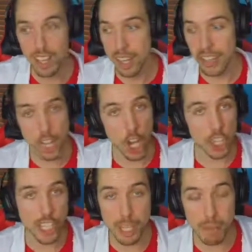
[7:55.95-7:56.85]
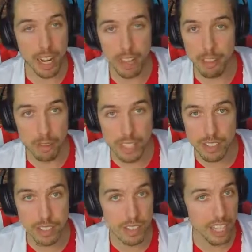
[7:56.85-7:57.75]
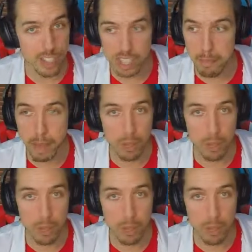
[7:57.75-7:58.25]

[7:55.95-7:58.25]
The longer you keep them out of the freezer, they just melt